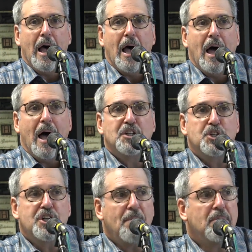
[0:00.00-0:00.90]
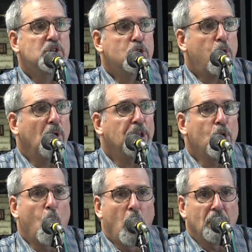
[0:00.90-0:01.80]
Hashem is calling
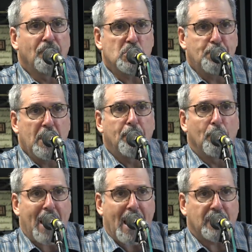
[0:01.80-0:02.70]
all of his people back.